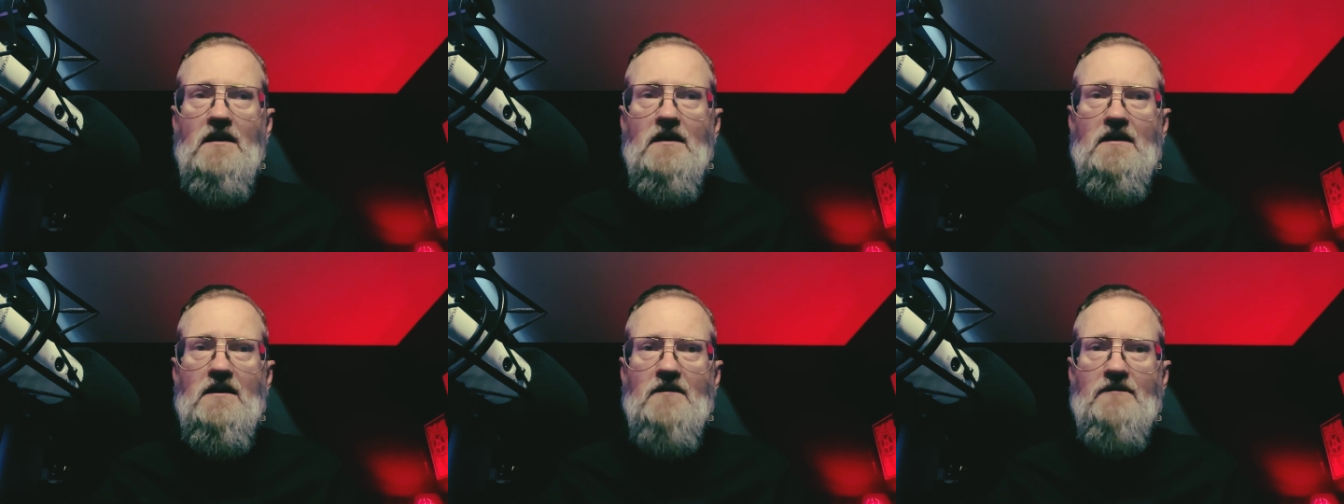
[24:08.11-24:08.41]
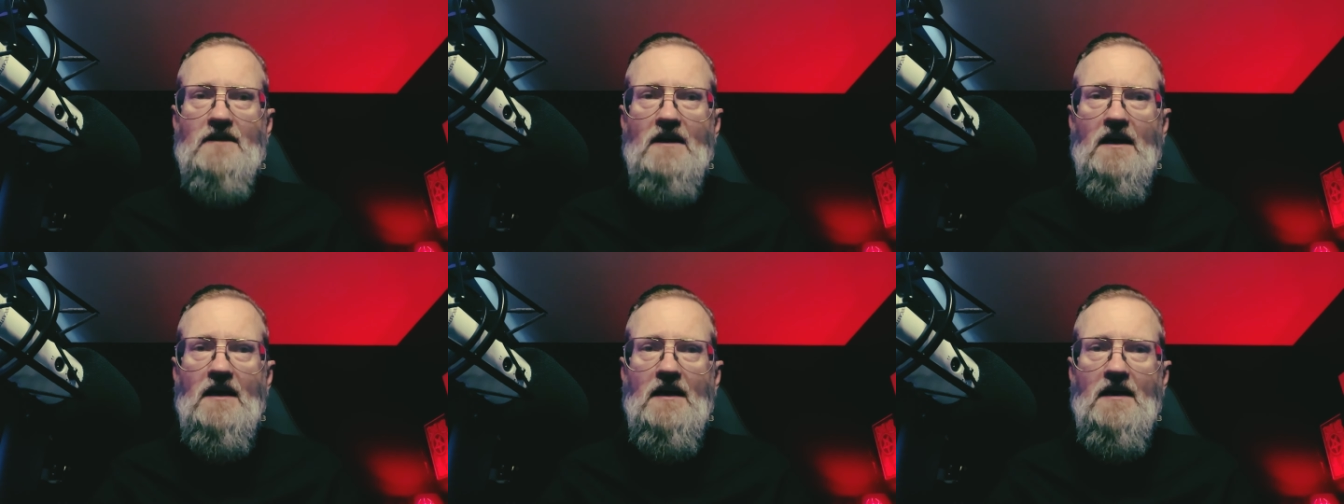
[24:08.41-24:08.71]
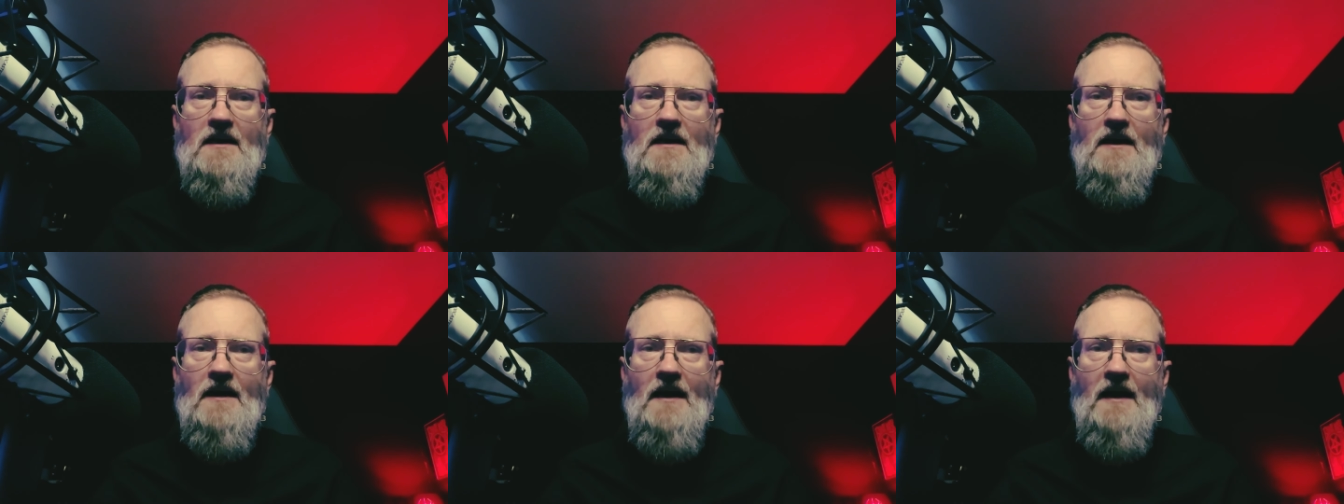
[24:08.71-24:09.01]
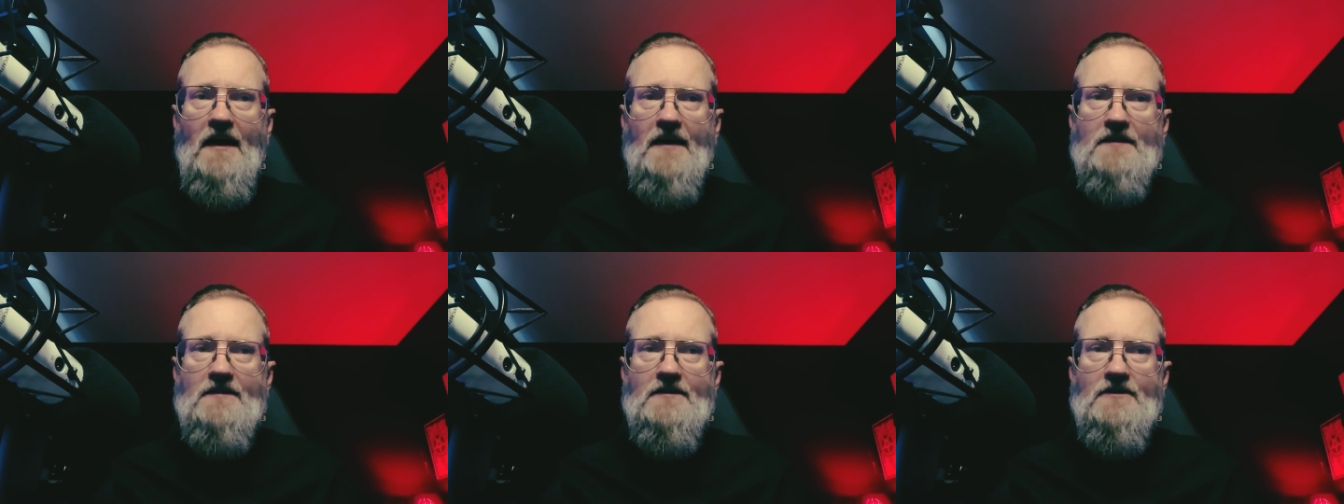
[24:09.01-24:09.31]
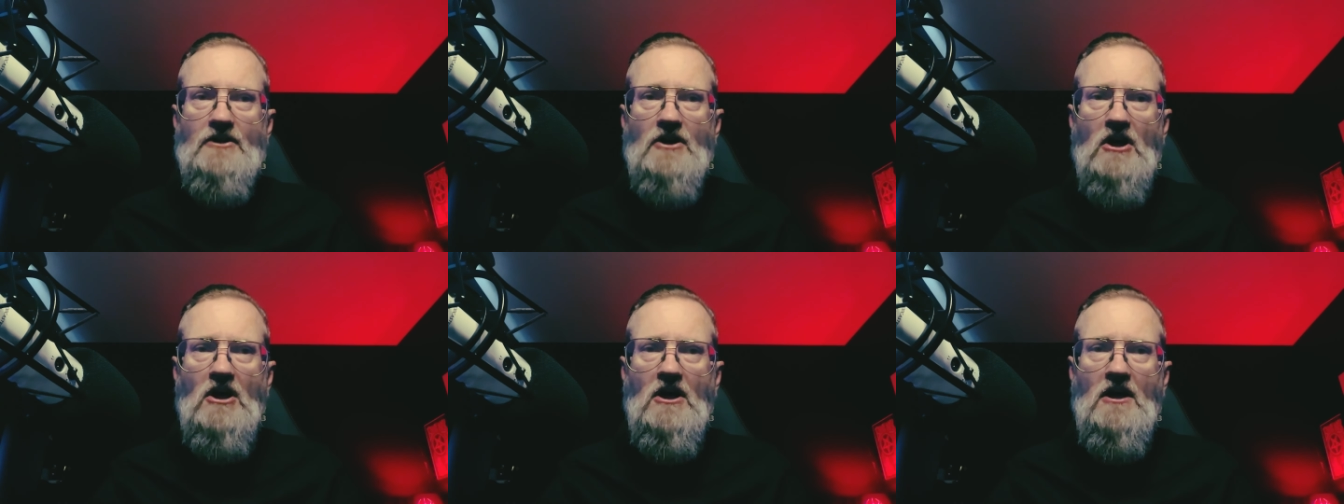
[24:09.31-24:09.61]
if I hadn't
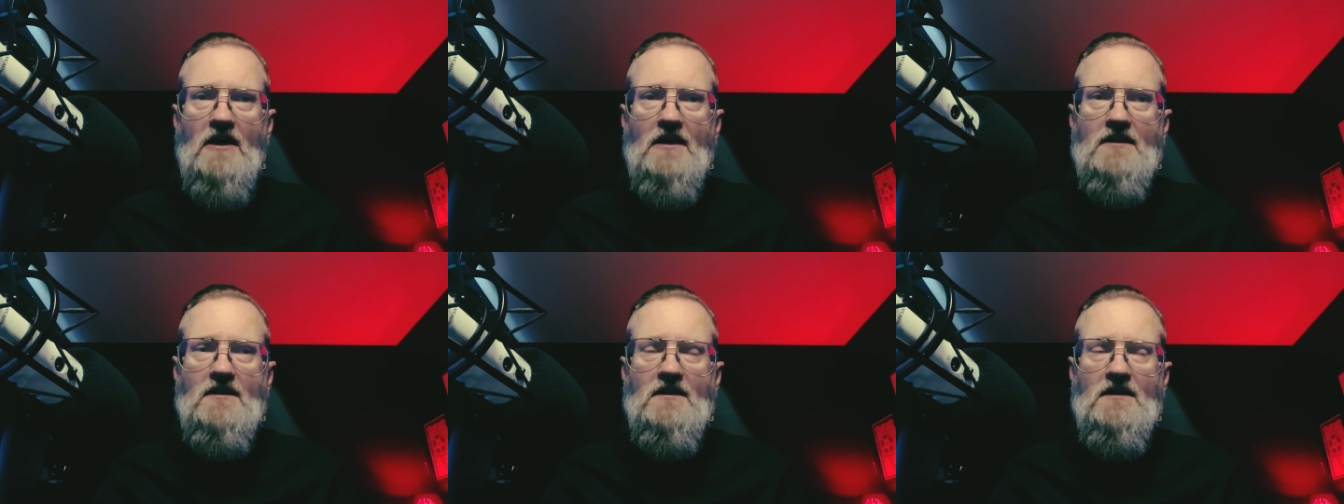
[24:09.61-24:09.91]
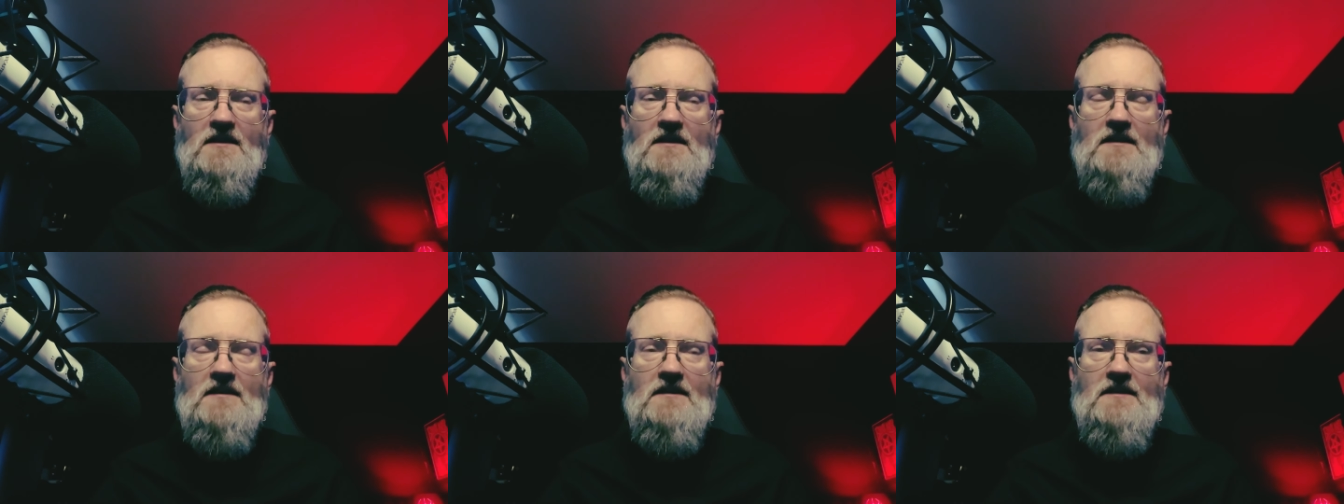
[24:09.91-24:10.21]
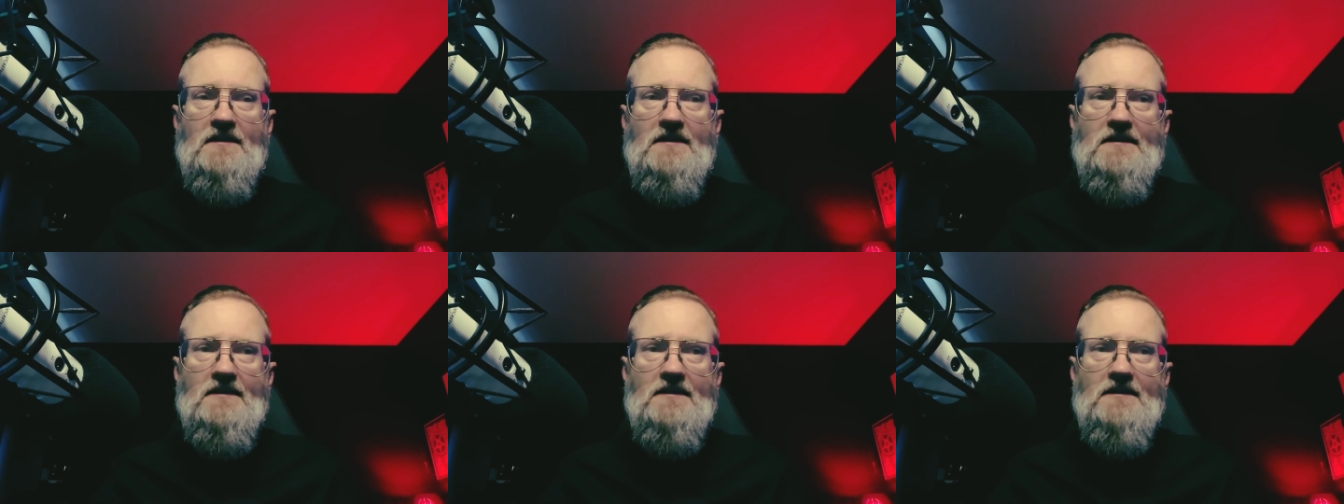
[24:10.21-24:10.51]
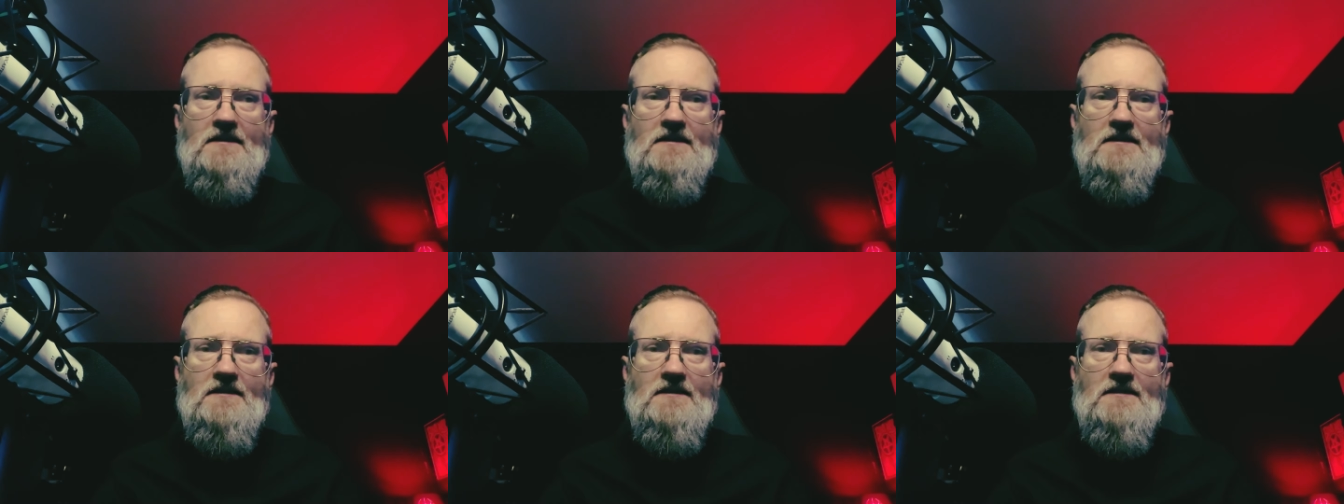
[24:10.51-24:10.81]
gone in